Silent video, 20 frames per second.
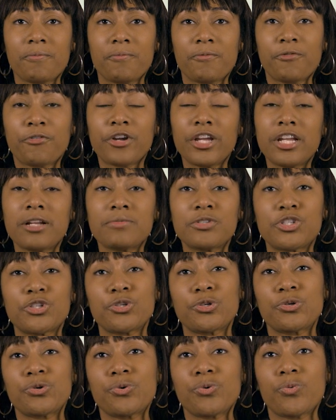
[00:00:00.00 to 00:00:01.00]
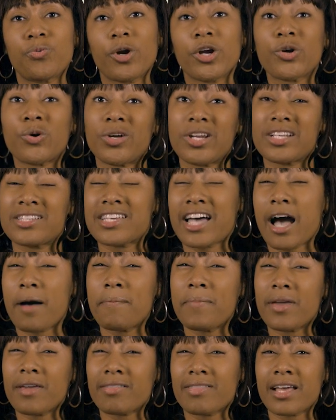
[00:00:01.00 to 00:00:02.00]
freedom to work on a
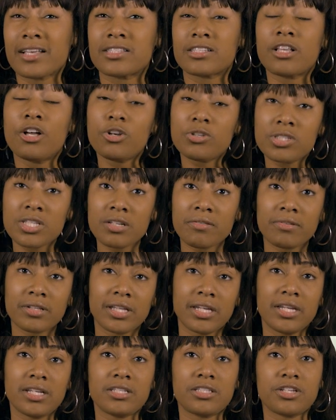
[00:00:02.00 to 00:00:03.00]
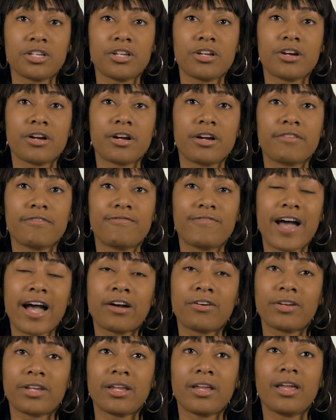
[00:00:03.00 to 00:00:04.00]
topic that's closely related to your
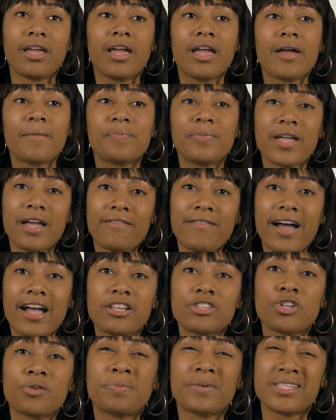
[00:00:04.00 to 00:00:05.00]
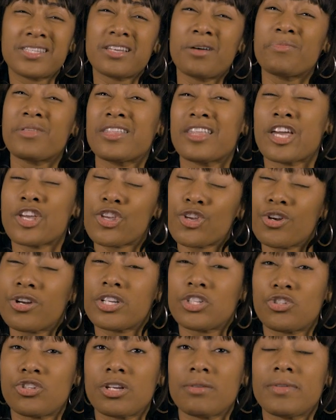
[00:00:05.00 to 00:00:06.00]
faculty advisor, but something that you're
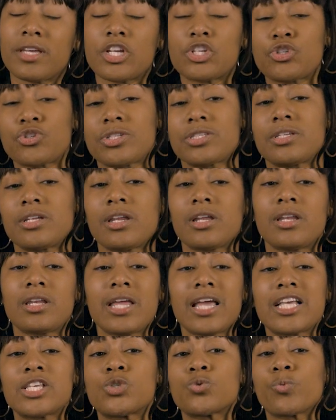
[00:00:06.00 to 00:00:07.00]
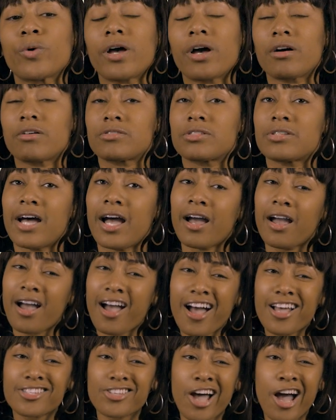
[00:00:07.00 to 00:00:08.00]
extremely interested in as well. So I
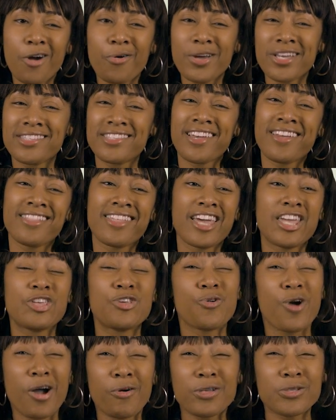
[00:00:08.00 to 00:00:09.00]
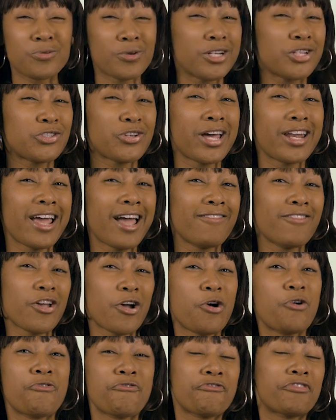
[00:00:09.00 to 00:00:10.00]
always say that you always want to try to have
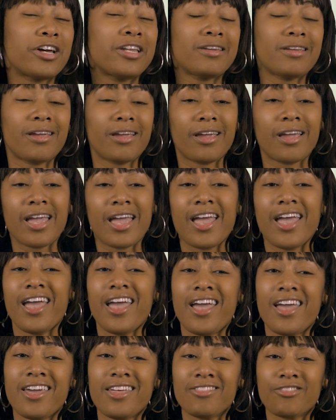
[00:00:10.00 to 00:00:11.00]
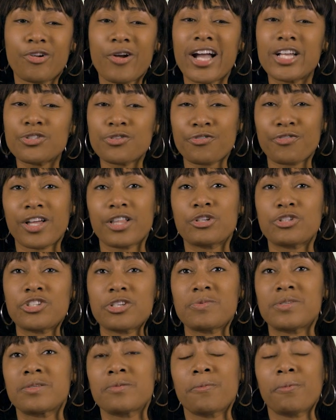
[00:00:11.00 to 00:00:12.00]
your own funding, and graduate
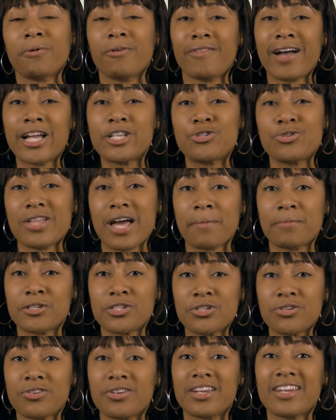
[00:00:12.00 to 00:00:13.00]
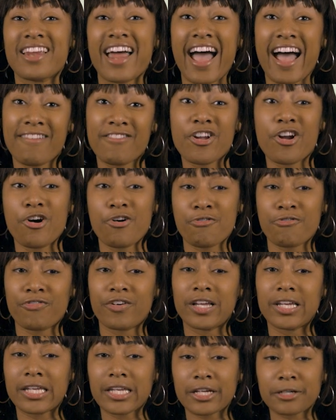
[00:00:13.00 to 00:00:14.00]
fellowships provide you the opportunity to have your own
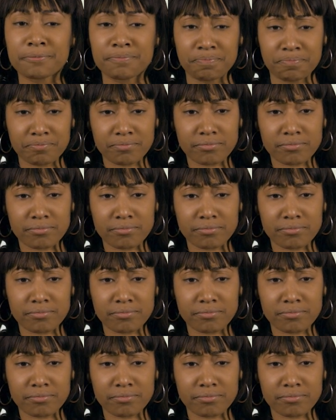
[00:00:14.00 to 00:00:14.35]
funding.